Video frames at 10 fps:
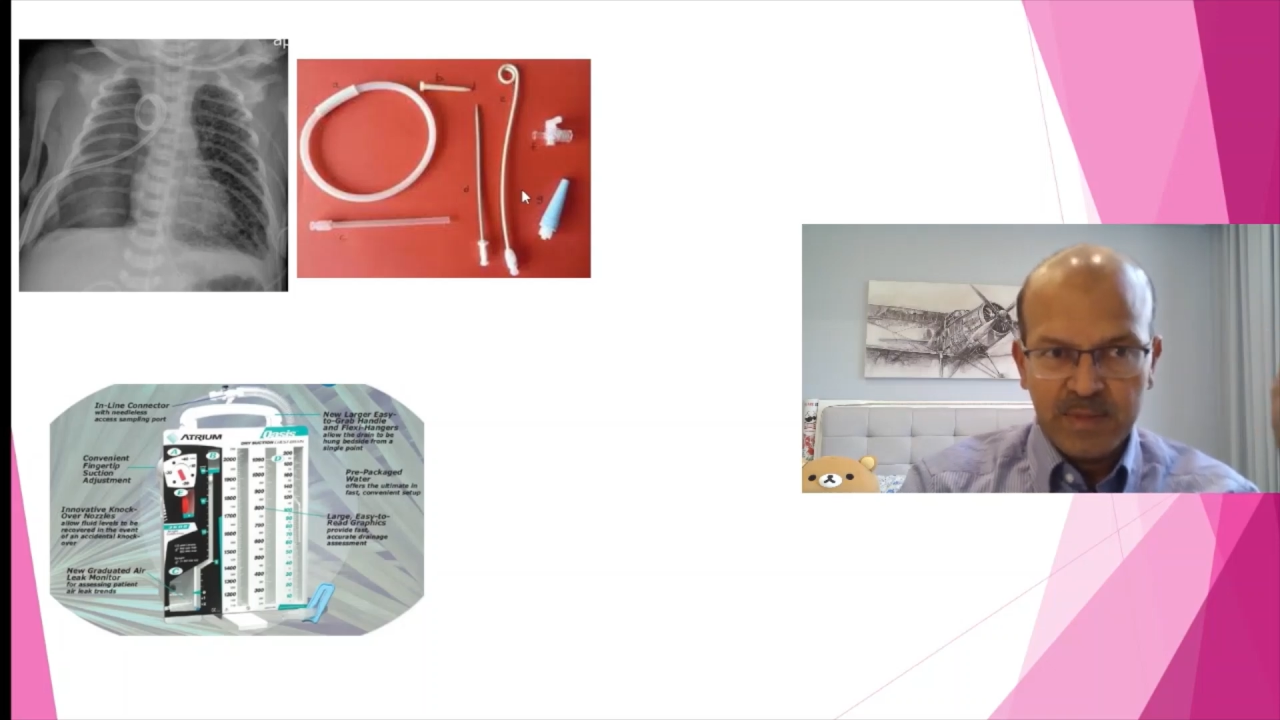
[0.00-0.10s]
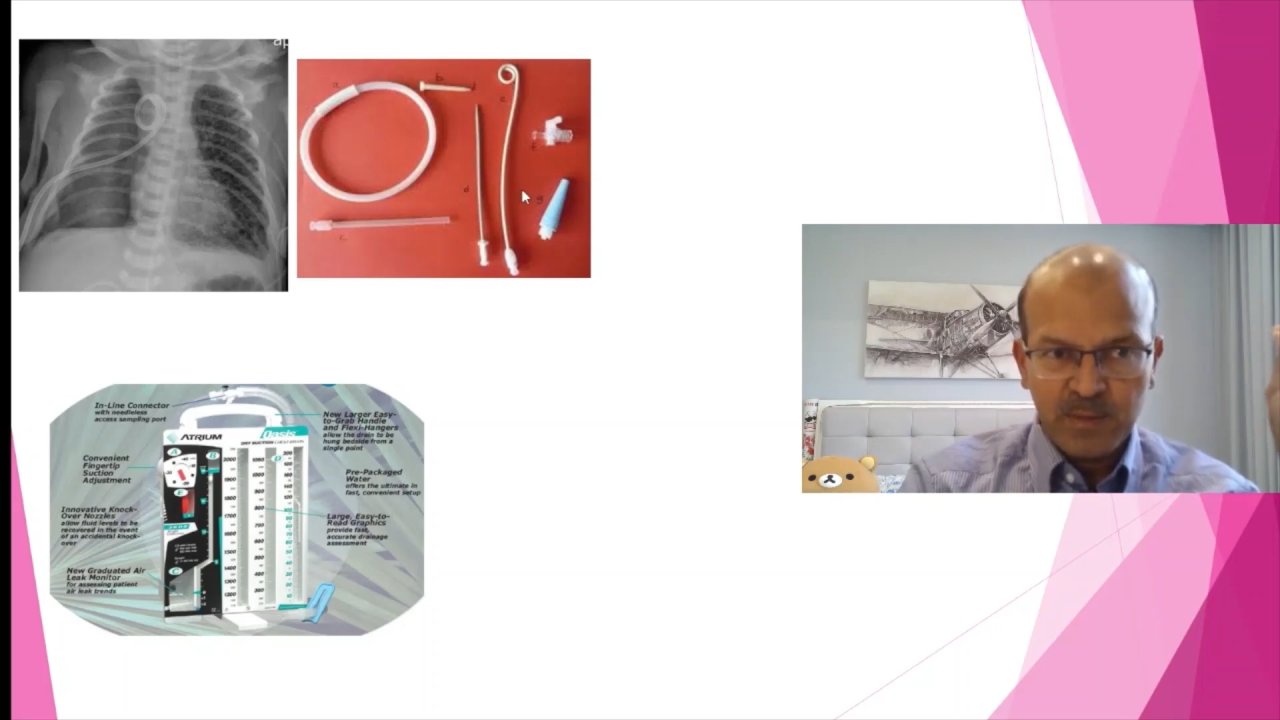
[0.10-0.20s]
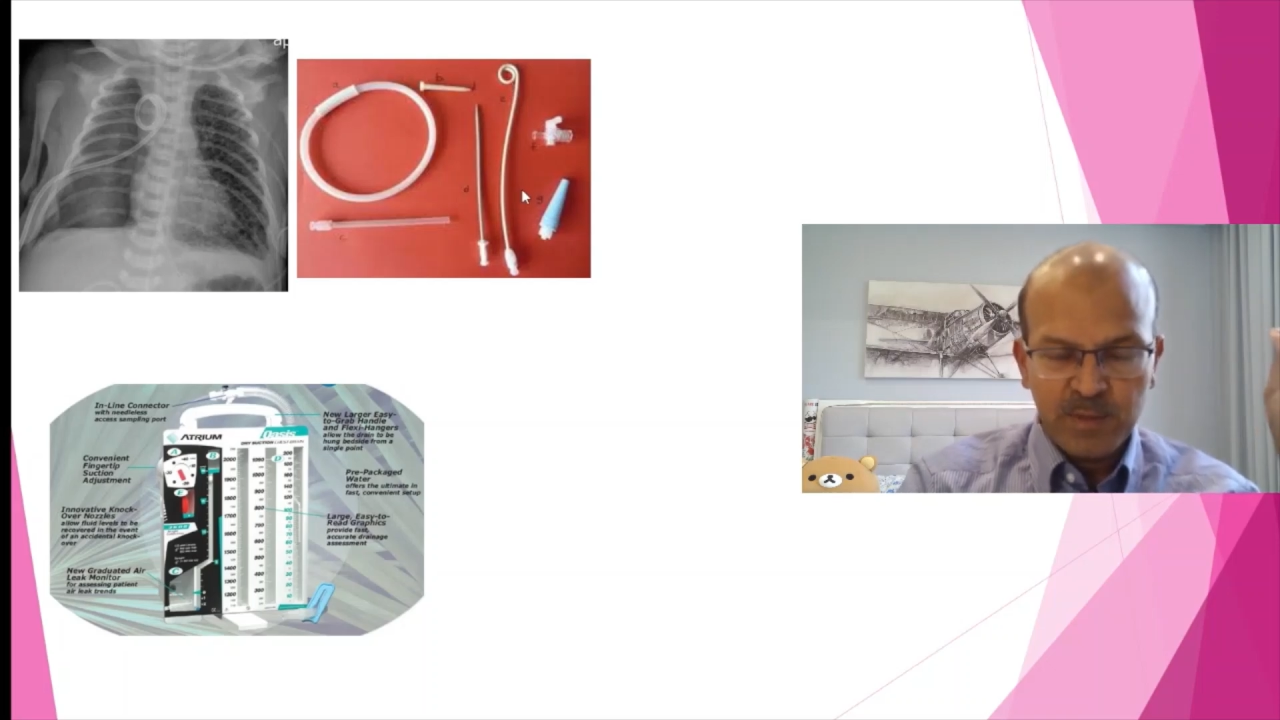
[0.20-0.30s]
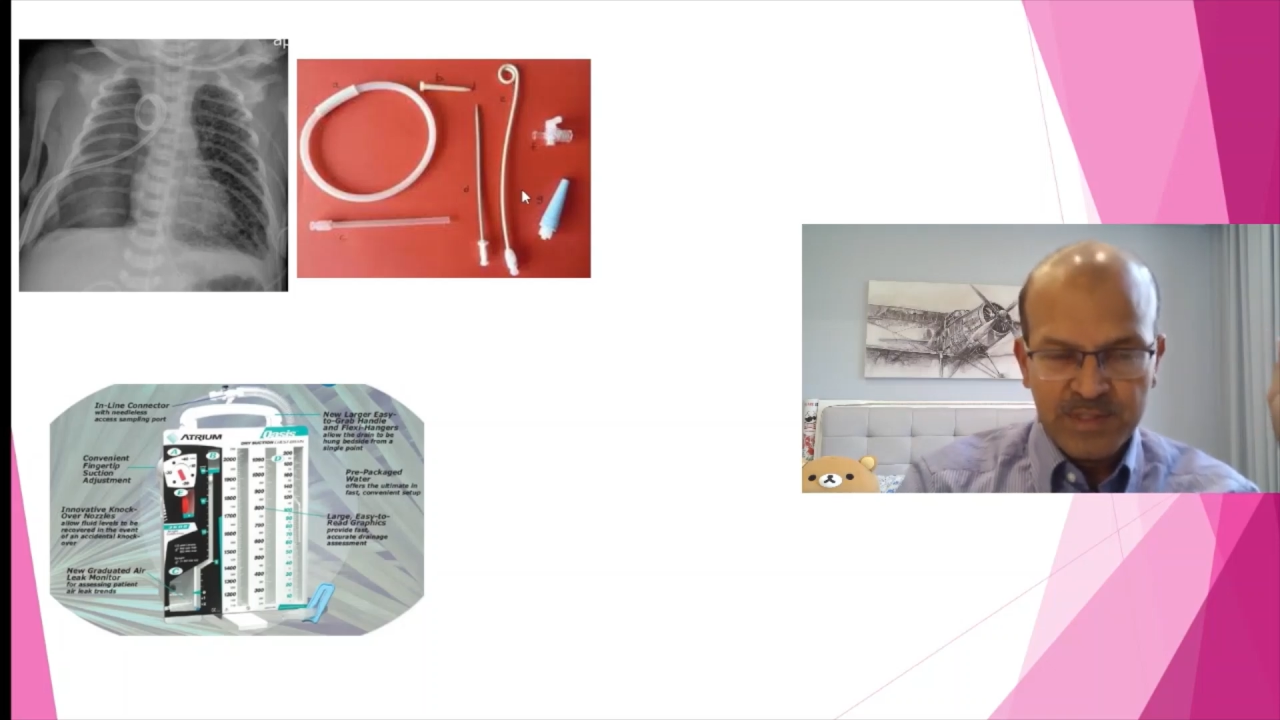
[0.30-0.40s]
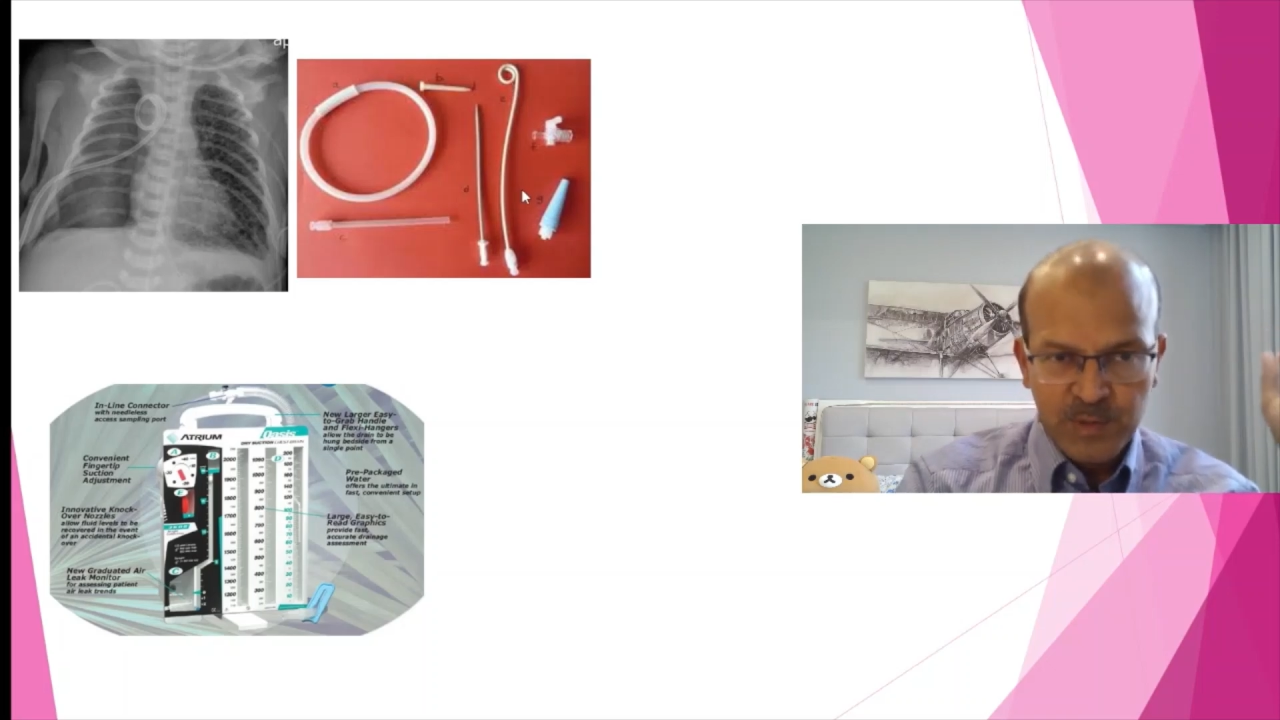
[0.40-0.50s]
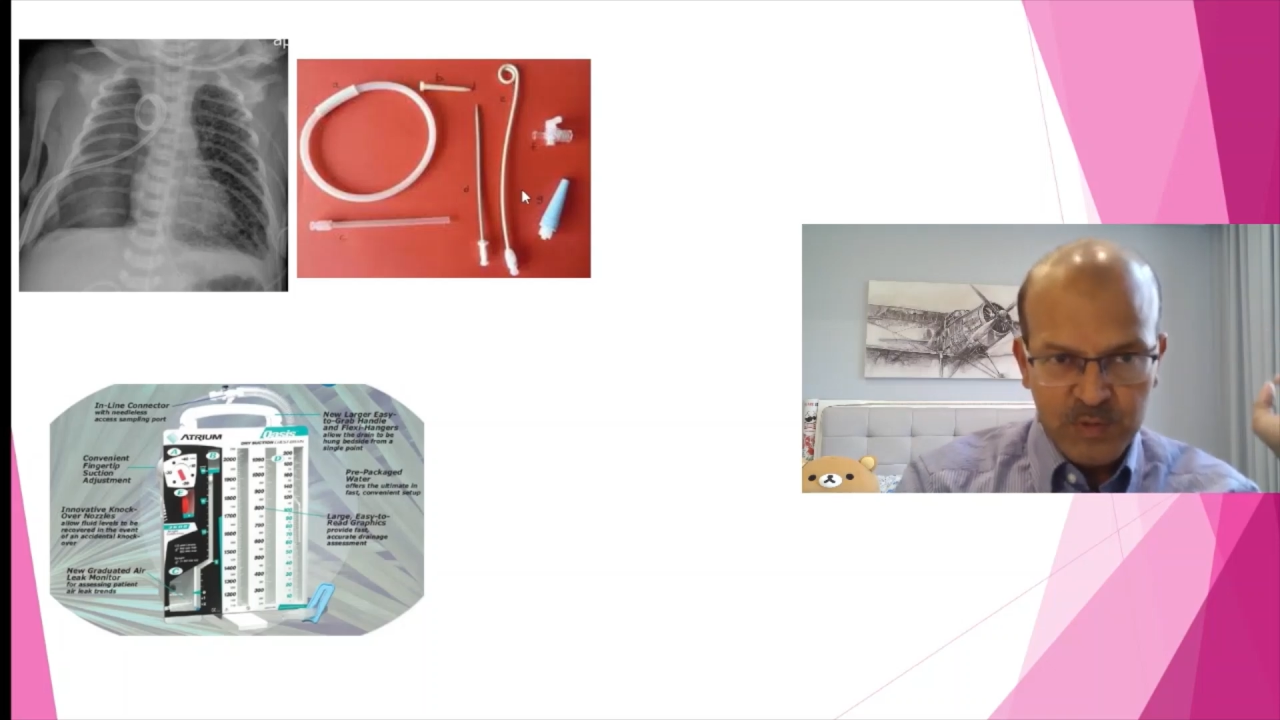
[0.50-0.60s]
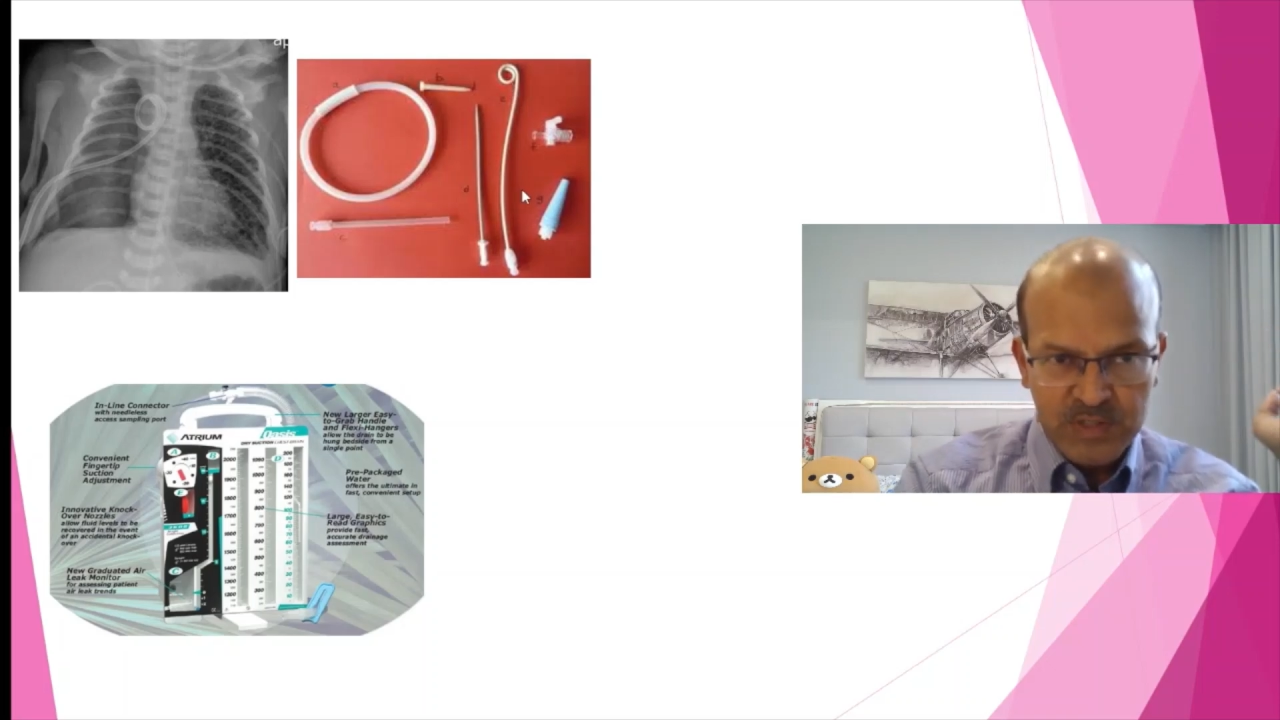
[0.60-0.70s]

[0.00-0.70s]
but once you